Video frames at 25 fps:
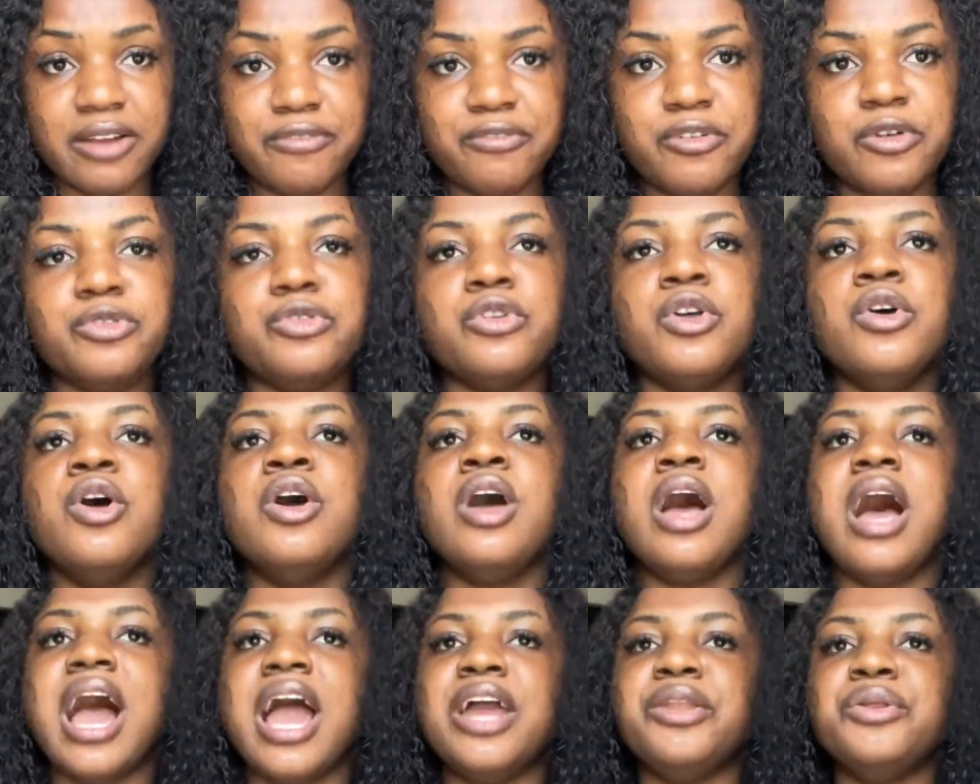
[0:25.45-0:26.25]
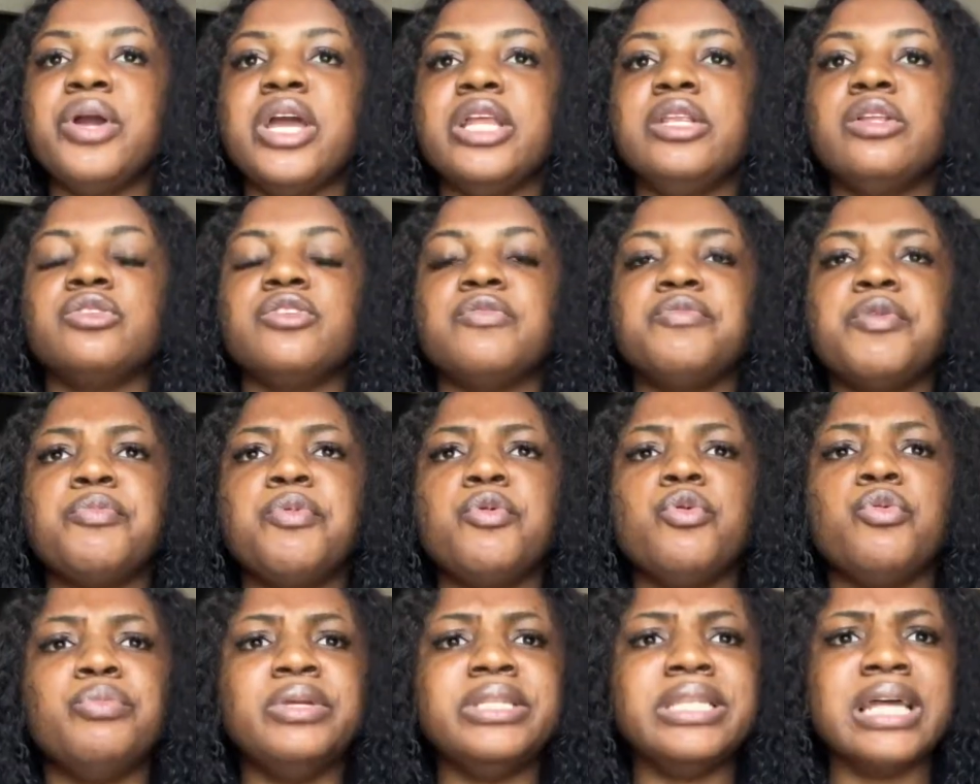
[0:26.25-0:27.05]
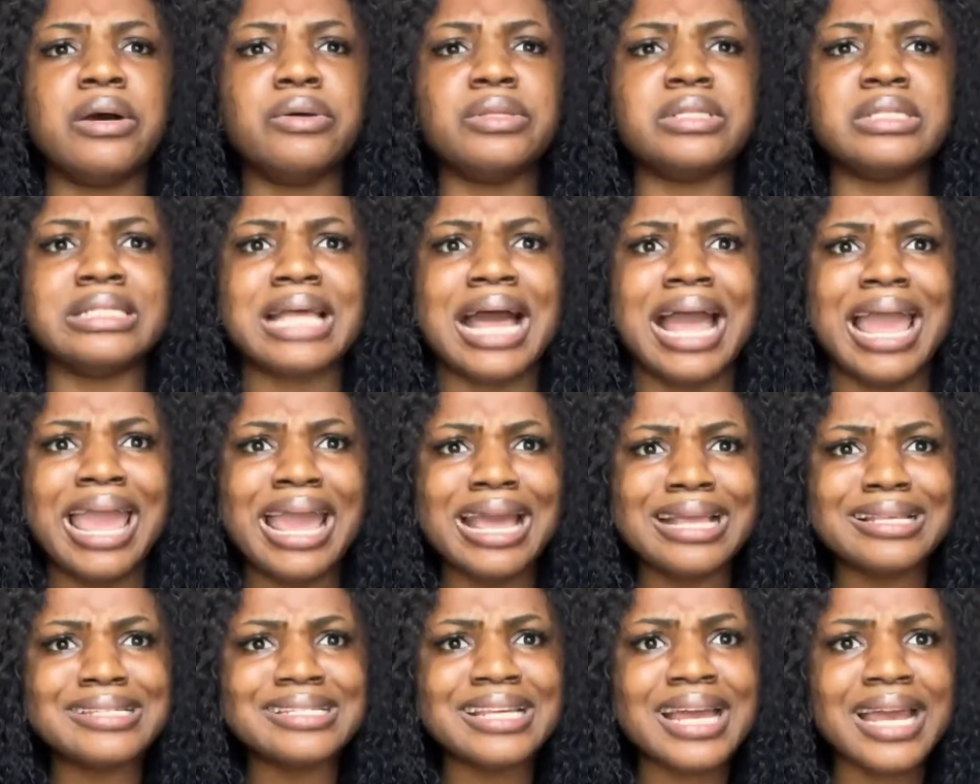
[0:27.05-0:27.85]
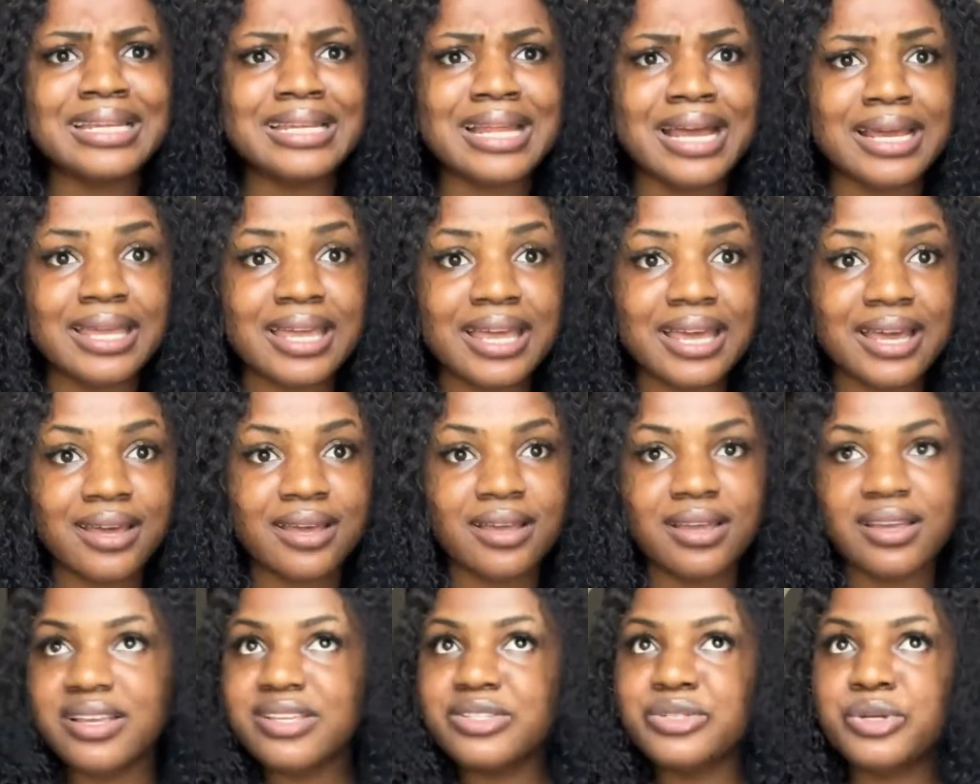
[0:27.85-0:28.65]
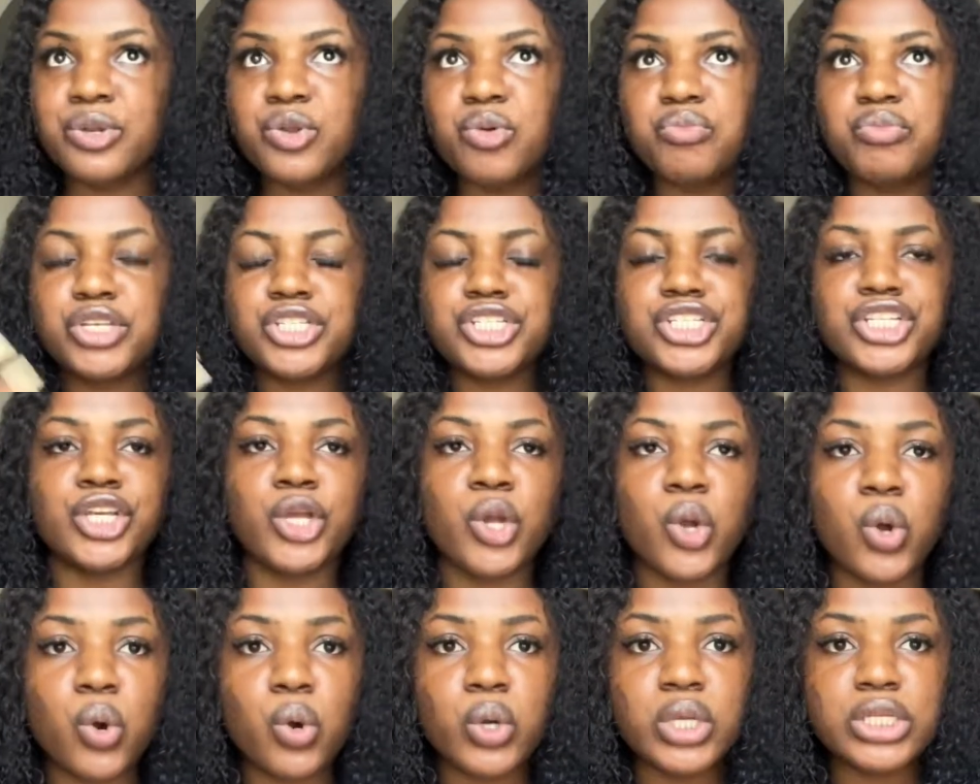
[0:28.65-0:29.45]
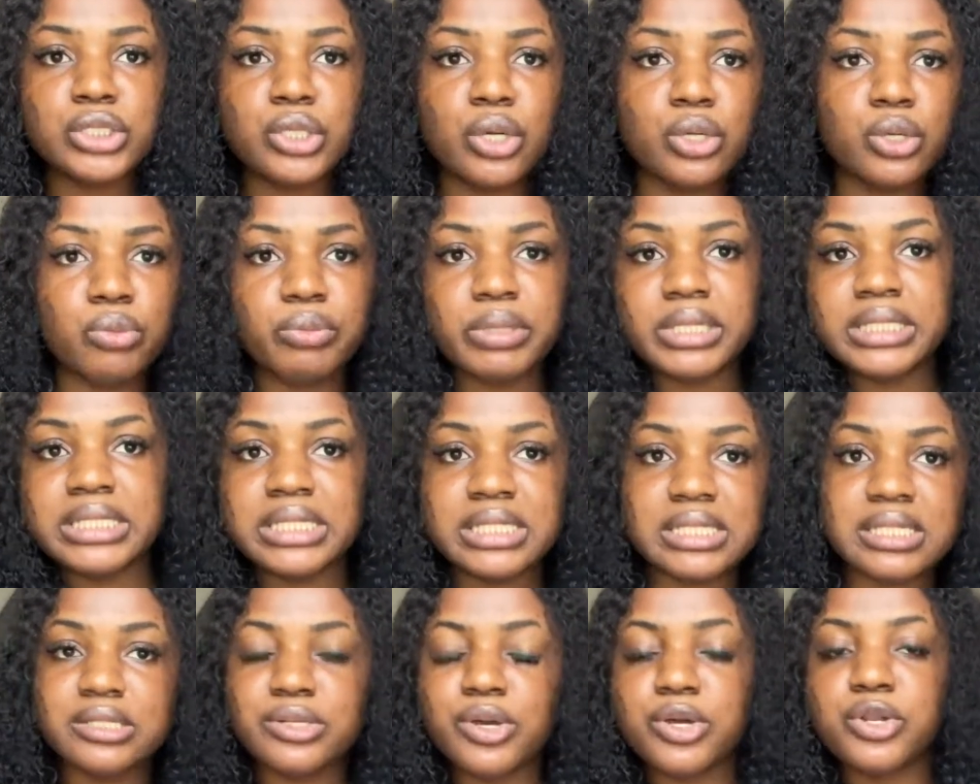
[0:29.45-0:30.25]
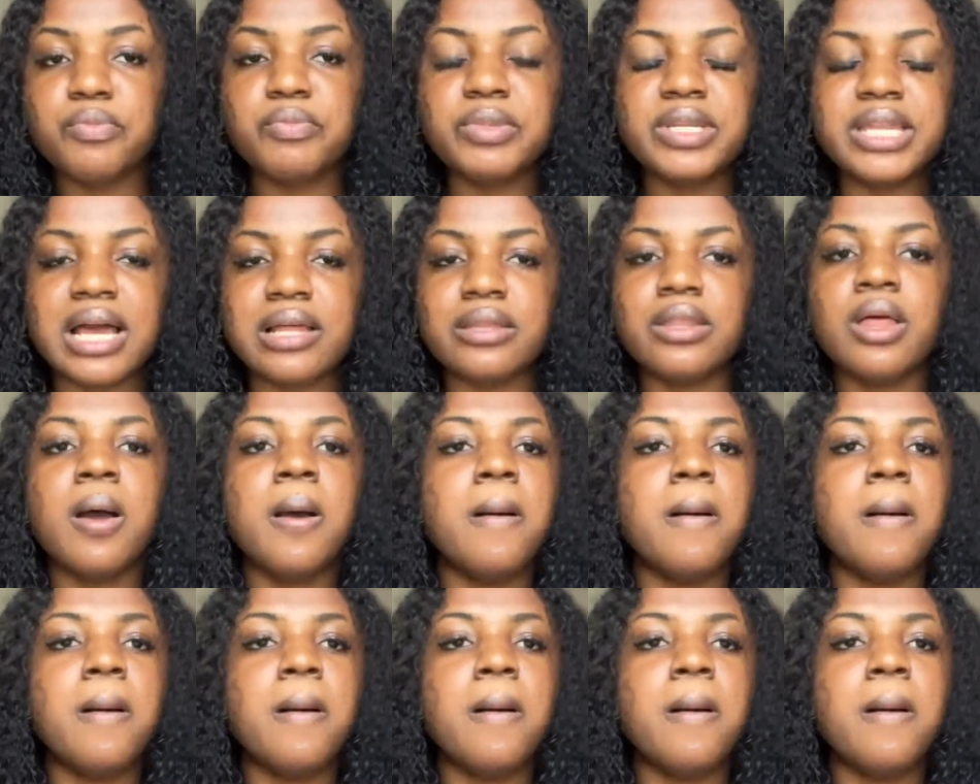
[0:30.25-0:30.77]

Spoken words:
But I know a lot of people will be doubting that China it's going to be chinko, it's going to be this, it's going to be that.